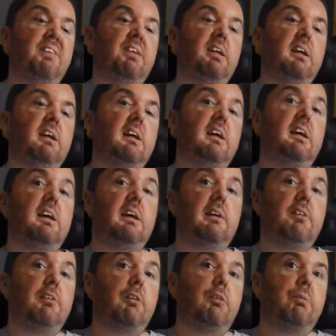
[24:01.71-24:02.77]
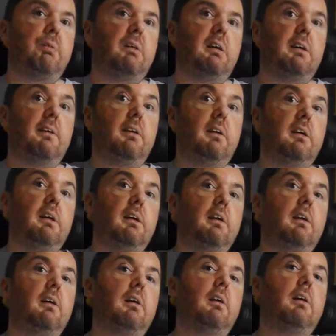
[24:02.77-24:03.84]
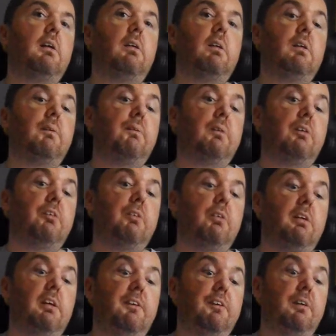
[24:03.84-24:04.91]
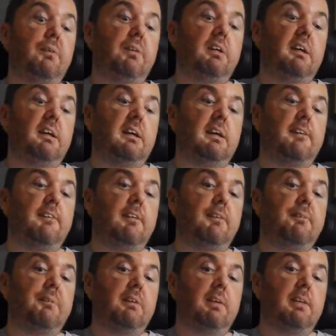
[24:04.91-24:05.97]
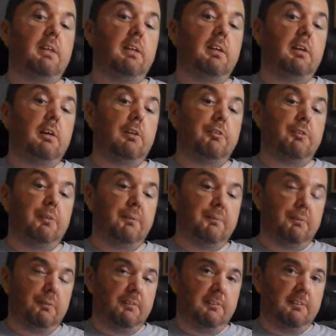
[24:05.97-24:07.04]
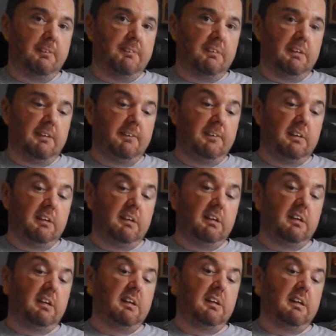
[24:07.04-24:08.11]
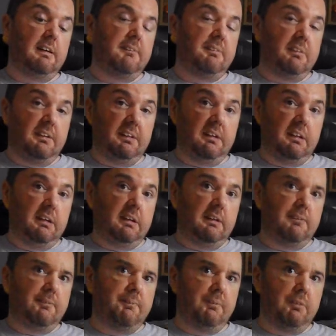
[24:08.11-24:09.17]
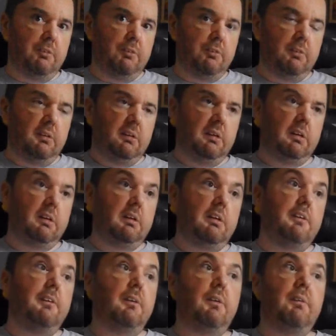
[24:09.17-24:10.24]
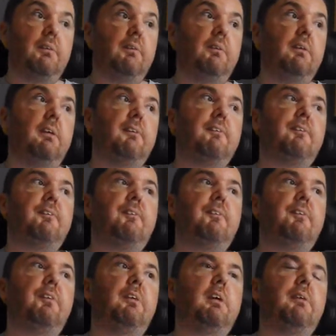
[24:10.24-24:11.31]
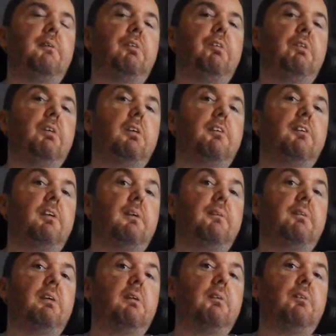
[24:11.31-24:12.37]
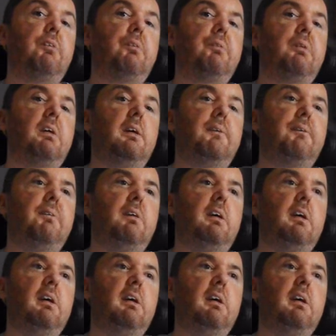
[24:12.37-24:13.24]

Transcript: Kit Kats in Japan are white chocolate. No Kit Kats this month. The last two boxes have had Kit Kats because I don't know how much you guys know about Japan, but